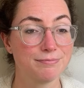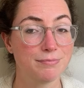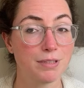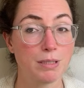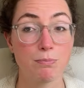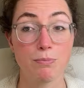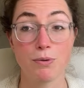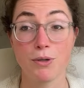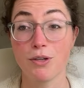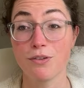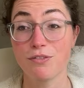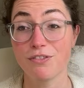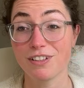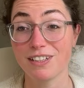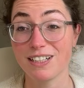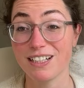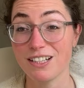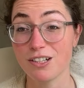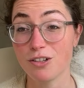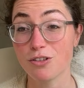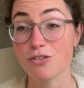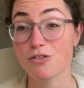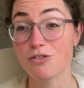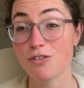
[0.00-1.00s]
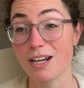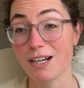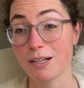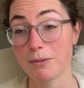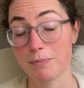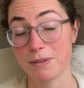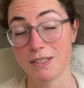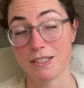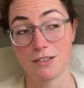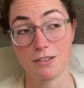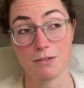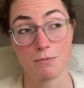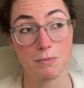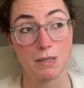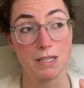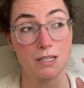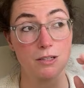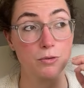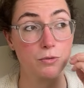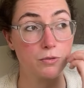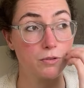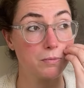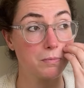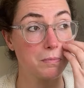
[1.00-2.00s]
be perfectly on track because my
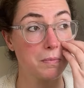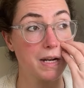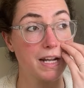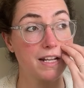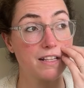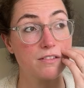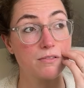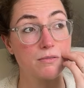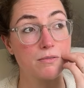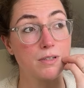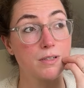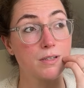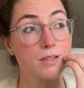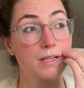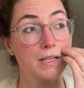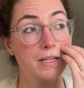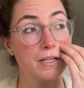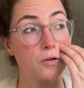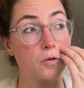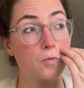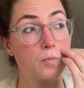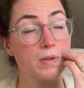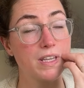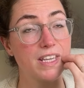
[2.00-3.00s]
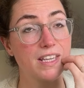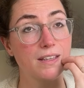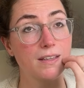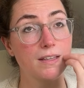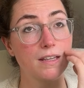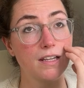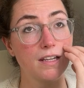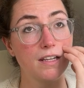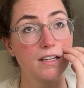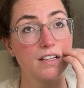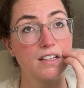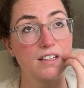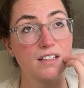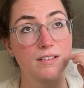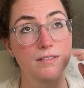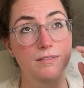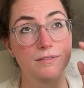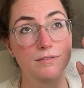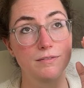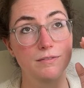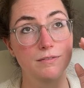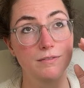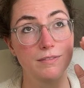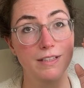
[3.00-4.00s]
autumn plans were a little bit
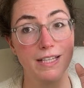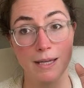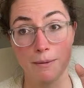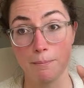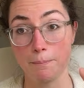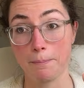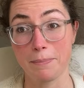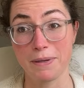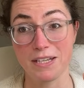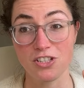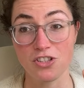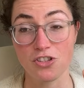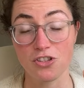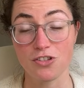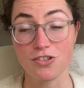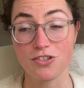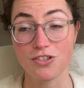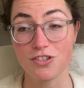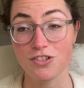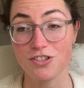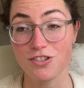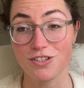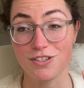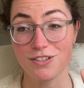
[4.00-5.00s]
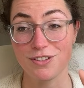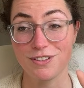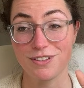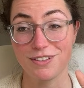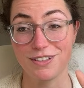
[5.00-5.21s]
ambitious.